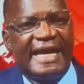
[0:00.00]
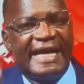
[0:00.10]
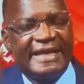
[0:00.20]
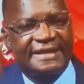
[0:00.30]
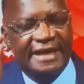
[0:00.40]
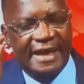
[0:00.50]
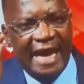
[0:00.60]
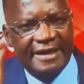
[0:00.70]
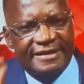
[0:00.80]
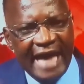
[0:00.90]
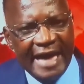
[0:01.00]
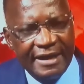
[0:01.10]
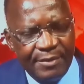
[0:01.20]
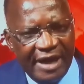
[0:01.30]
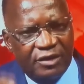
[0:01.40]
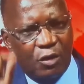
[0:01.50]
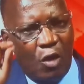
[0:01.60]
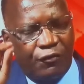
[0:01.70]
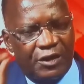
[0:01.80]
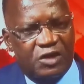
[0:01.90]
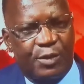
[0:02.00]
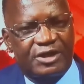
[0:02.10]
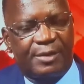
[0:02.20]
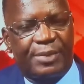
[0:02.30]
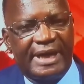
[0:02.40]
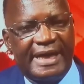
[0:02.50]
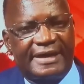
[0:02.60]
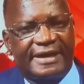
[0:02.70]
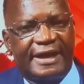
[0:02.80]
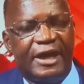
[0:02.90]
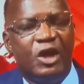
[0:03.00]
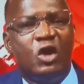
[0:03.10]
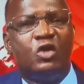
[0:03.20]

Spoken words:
his assignment of responsibility